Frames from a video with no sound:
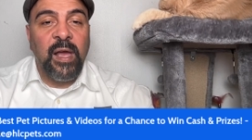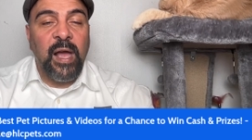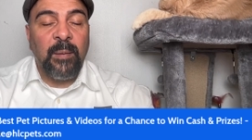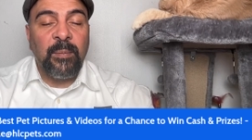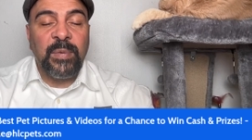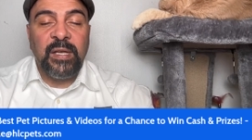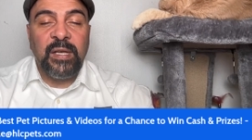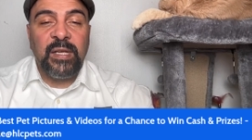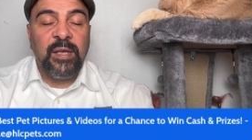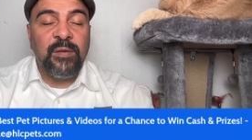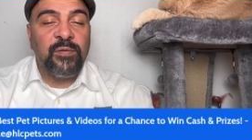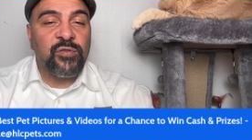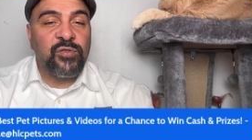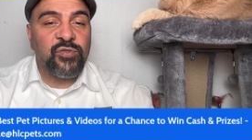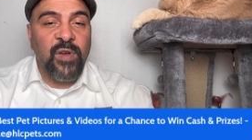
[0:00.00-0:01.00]
I'm going to give
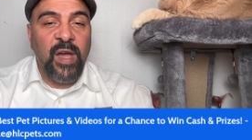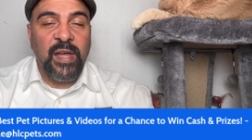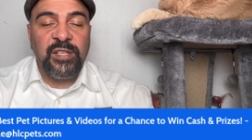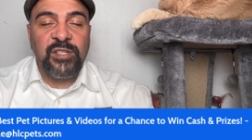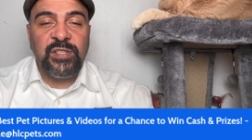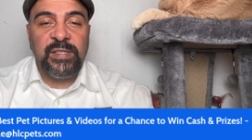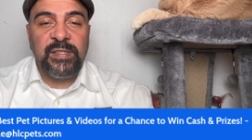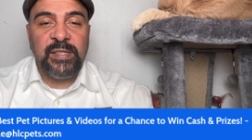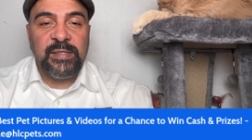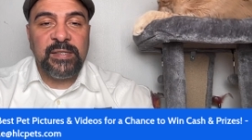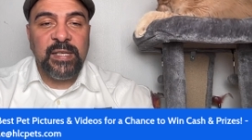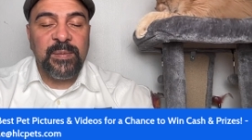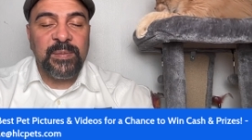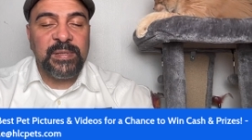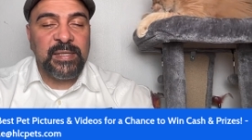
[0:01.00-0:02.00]
you strategies and
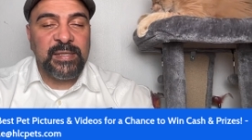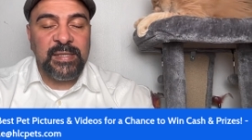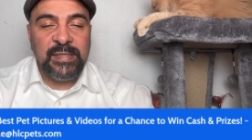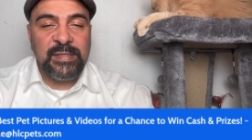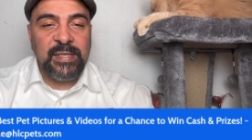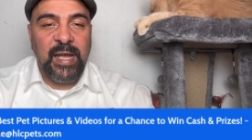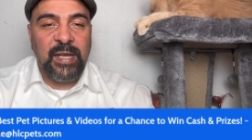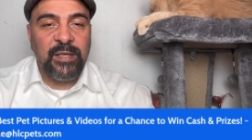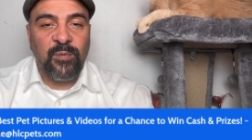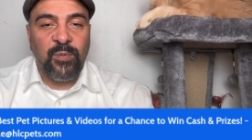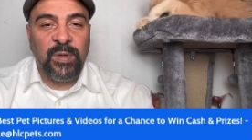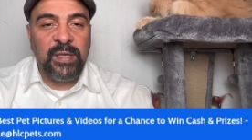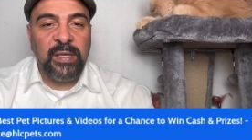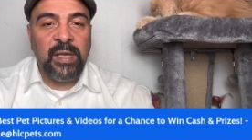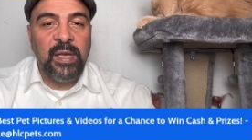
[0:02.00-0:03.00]
tips this entire
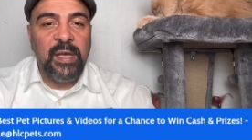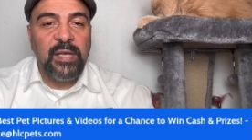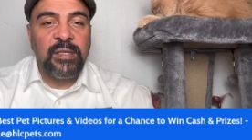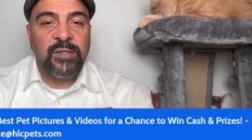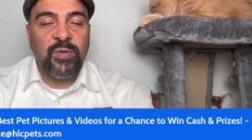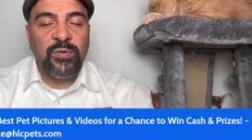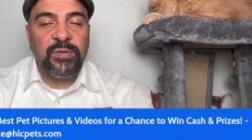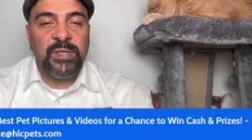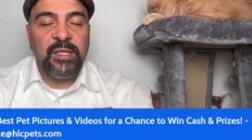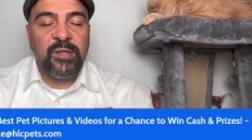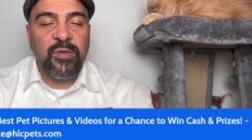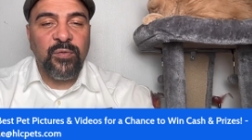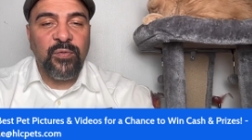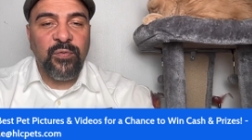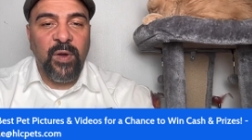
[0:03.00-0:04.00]
week, Tuesday
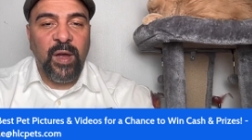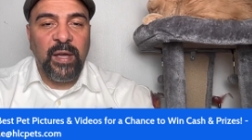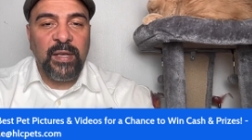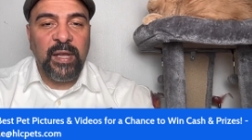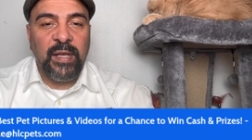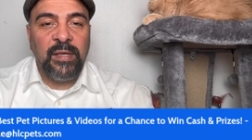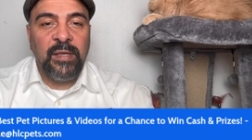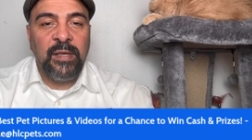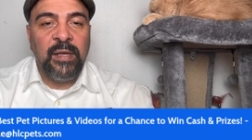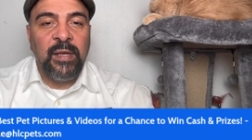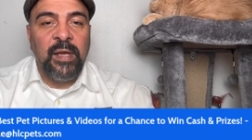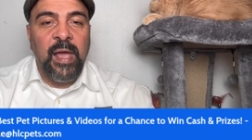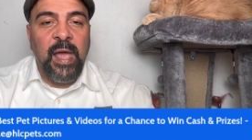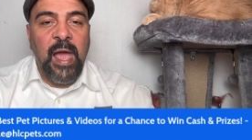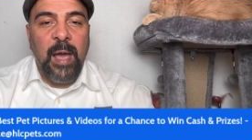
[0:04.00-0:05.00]
through Friday.
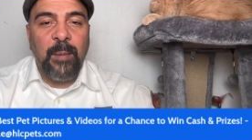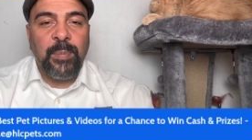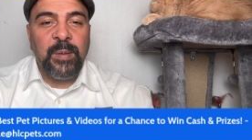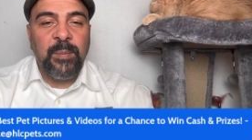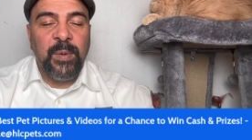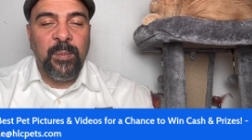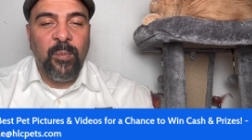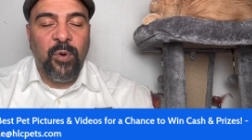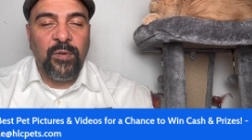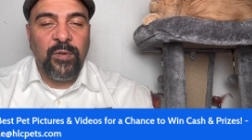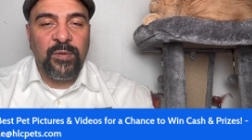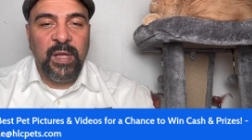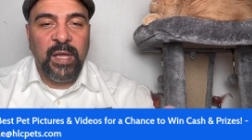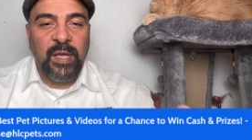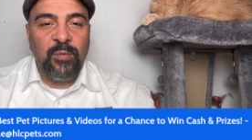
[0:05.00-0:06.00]
Happy
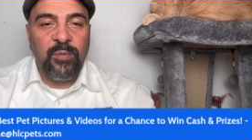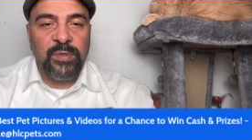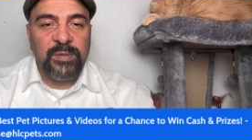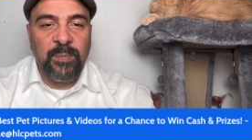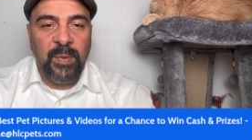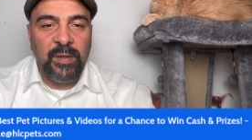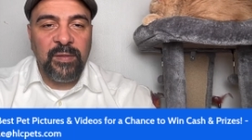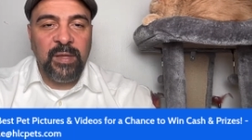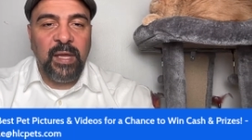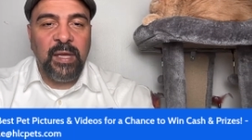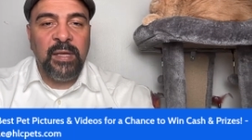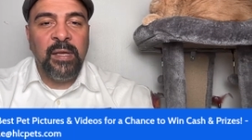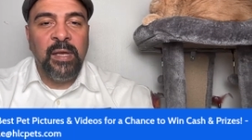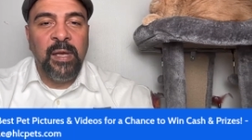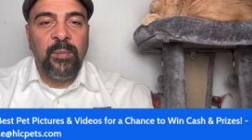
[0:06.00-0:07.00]
Memorial Day. It was
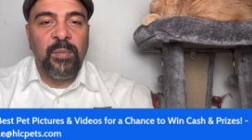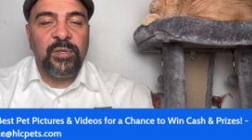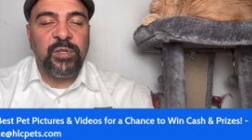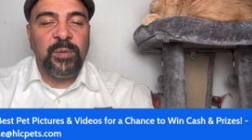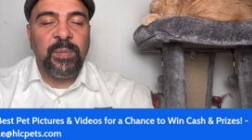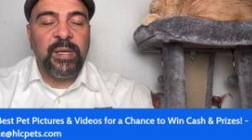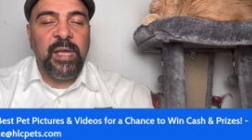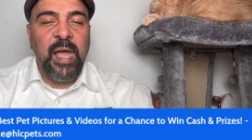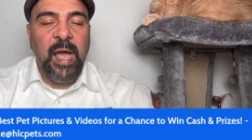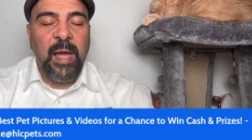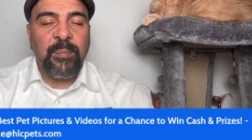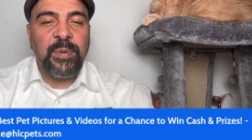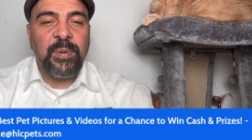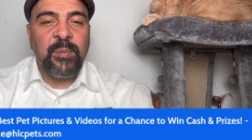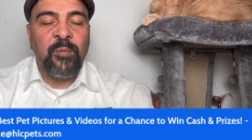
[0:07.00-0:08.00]
Monday. We should be
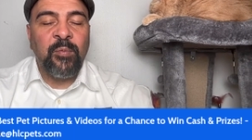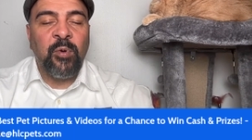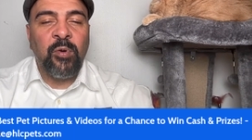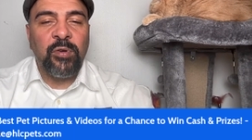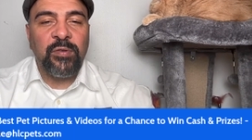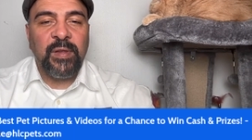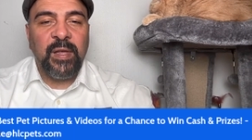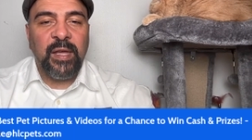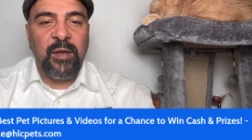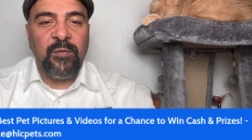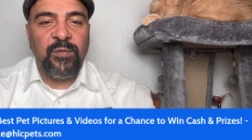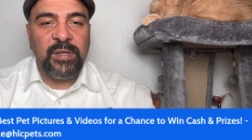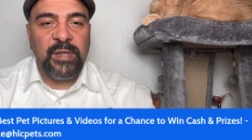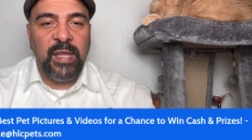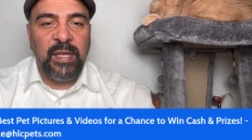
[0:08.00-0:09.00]
happy Memorial Day
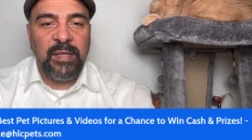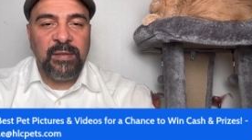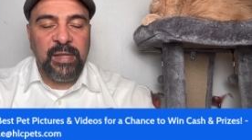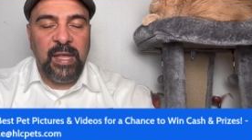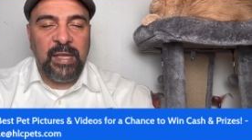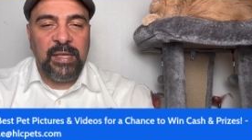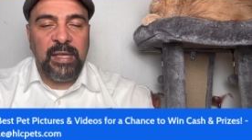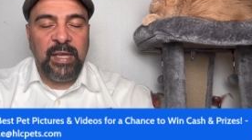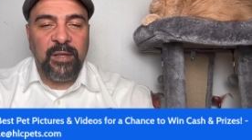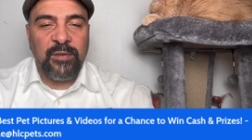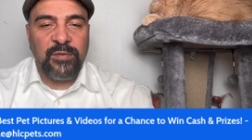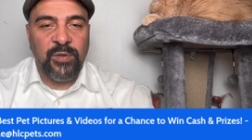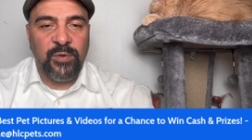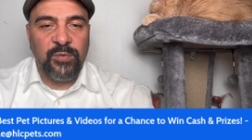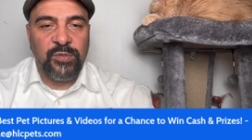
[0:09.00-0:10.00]
every day, thanking our
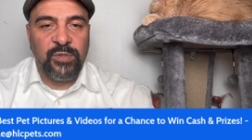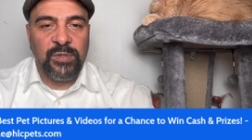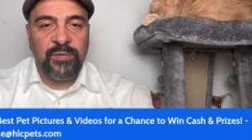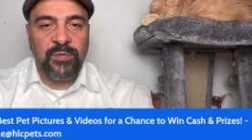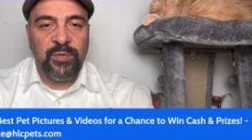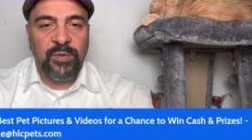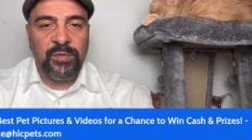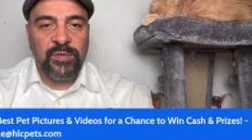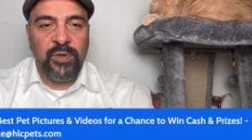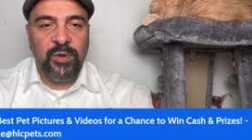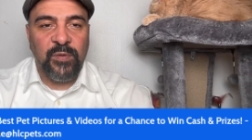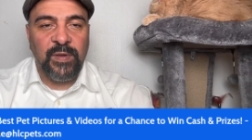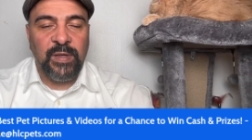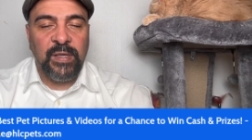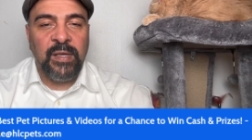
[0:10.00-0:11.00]
soldiers for
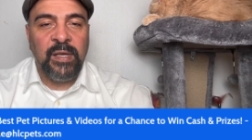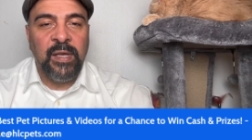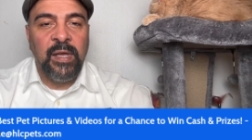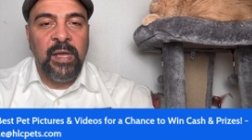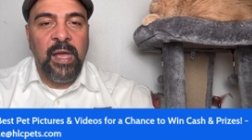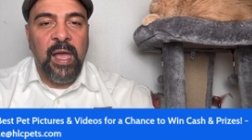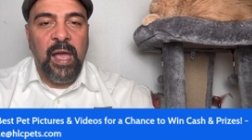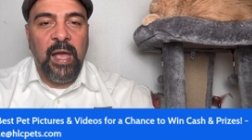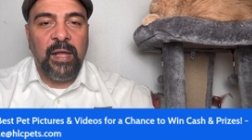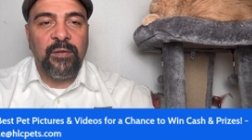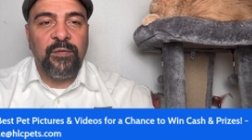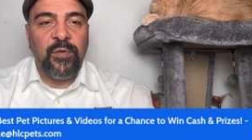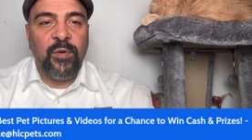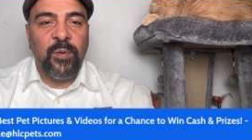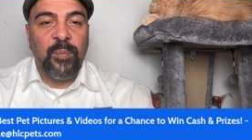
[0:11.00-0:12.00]
serving
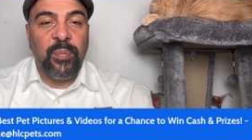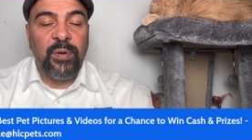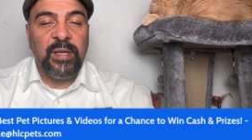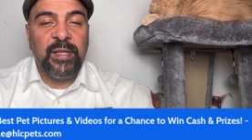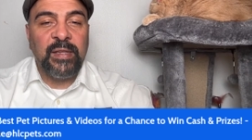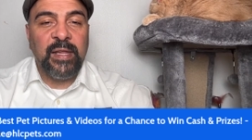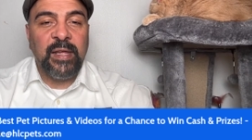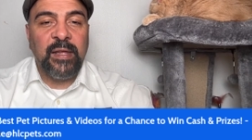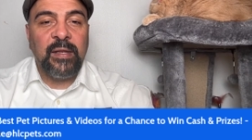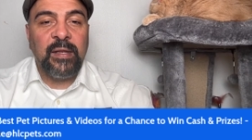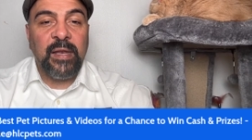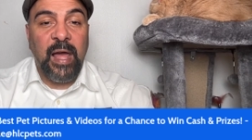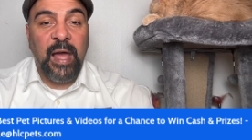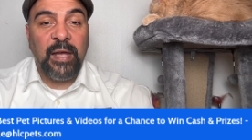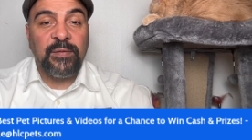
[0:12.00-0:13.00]
and for putting their
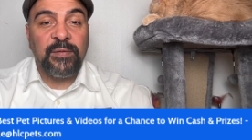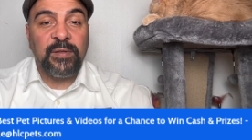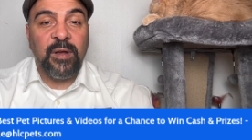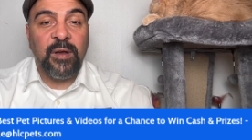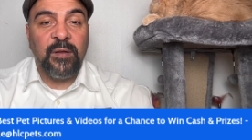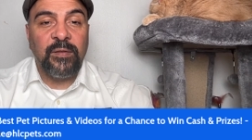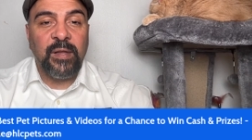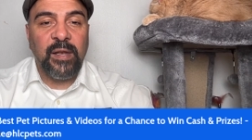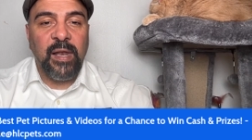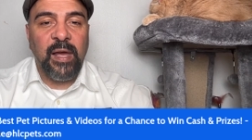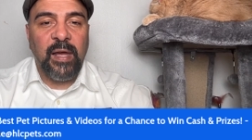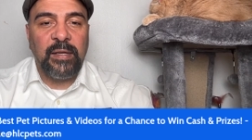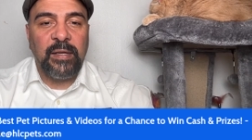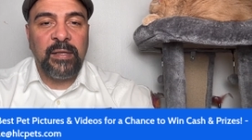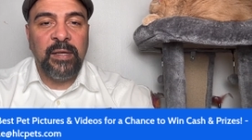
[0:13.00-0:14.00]
lives on the
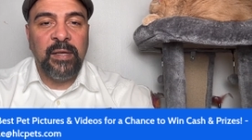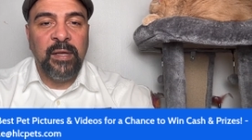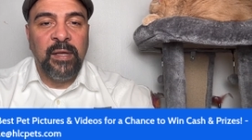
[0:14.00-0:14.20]
line.